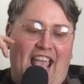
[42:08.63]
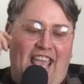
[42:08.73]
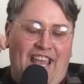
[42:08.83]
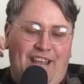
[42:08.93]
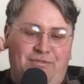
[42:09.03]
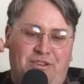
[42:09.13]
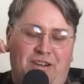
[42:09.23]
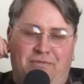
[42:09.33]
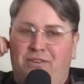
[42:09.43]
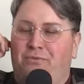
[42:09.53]
And I'm sure
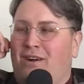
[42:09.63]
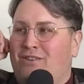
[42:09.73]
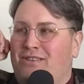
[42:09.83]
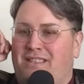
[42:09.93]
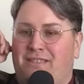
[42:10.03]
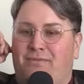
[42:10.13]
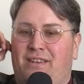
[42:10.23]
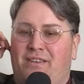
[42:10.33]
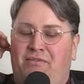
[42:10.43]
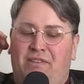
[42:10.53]
anyone who watches this
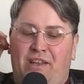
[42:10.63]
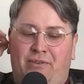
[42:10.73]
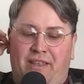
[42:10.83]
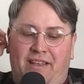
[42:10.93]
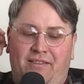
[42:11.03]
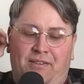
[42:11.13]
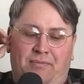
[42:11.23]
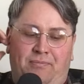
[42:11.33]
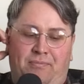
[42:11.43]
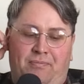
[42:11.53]
would know that
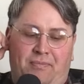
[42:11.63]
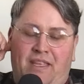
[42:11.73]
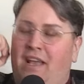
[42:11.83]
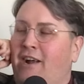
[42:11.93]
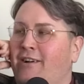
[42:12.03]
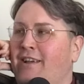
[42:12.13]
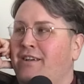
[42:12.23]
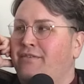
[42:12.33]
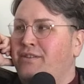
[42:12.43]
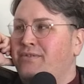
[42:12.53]
the irony
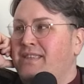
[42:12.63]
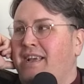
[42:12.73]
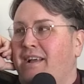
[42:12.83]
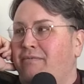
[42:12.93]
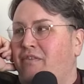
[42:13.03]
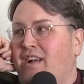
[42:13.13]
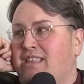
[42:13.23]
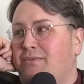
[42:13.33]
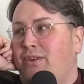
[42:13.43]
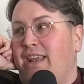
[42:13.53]
of you saying I'm
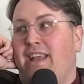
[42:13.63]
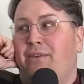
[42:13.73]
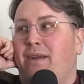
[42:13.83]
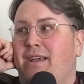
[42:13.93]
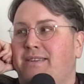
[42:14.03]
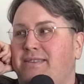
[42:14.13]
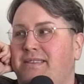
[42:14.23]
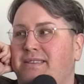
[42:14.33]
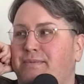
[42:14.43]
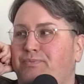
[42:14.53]
flexible in any way
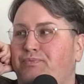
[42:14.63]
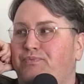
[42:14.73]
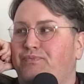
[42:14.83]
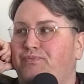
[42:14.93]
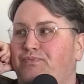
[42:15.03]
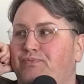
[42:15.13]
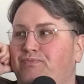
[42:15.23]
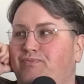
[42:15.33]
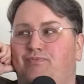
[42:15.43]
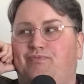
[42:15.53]
is,
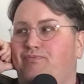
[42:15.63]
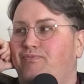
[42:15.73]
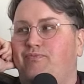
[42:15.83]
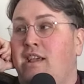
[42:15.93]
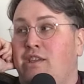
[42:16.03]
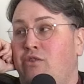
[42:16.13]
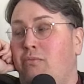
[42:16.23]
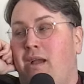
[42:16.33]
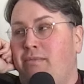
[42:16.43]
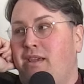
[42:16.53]
yeah, you
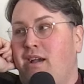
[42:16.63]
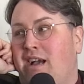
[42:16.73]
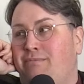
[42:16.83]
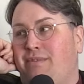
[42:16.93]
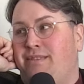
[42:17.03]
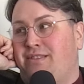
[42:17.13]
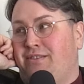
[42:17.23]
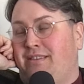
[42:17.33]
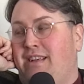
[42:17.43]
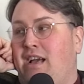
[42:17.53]
might be. I'm
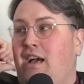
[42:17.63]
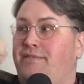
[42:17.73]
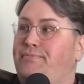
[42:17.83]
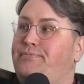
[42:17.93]
certainly not.